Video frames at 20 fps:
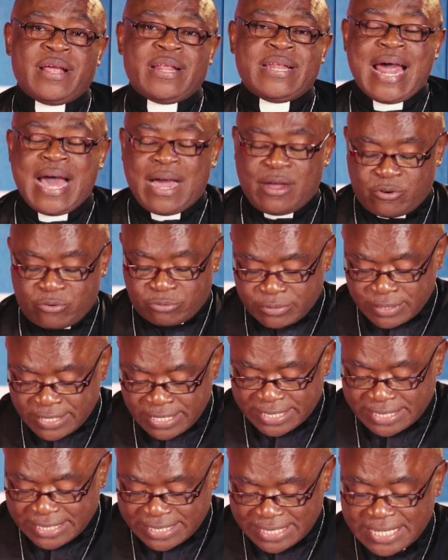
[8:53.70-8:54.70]
Now,
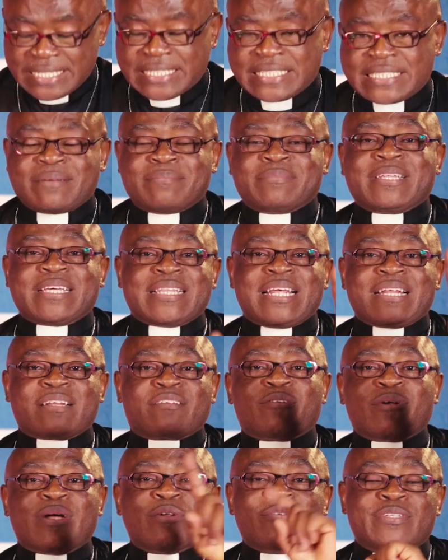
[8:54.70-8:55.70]
this is something that
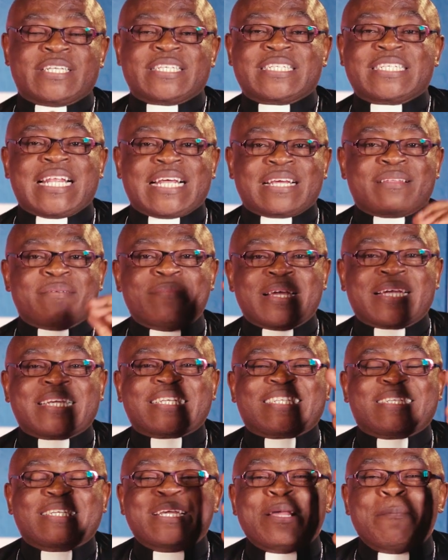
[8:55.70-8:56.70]
one of the things that
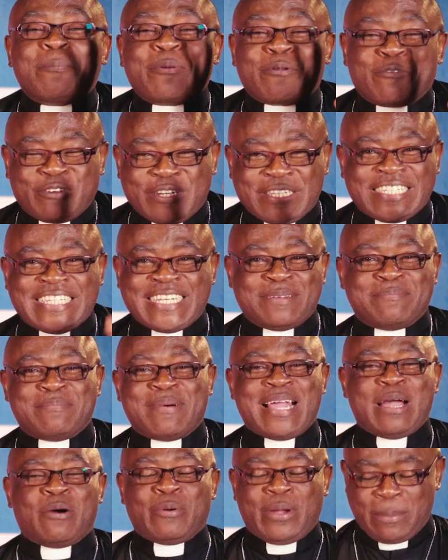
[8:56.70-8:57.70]
makes Prophet
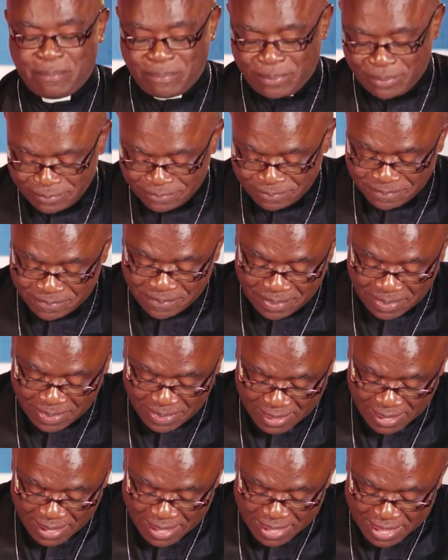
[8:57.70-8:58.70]
Jeremiah weep.
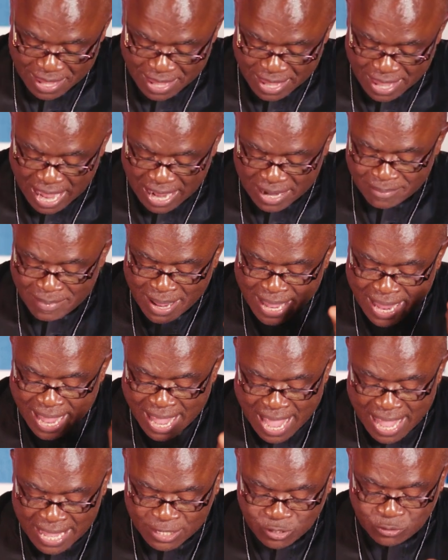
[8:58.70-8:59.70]
And my
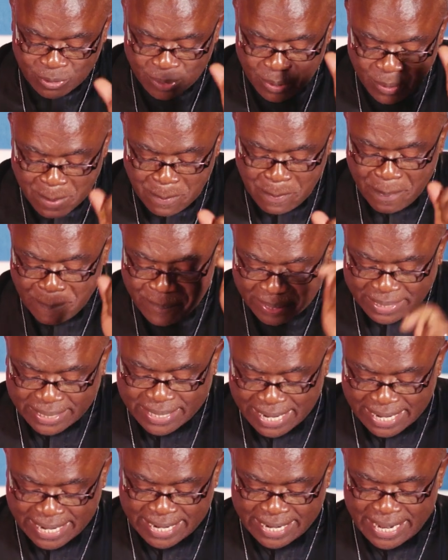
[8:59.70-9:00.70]
eyes will weep
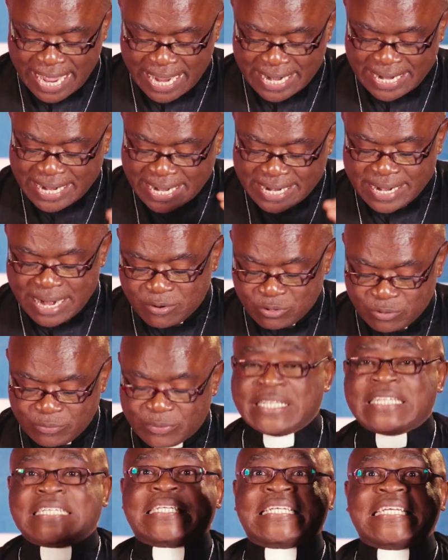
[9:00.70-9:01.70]
bitterly and run down with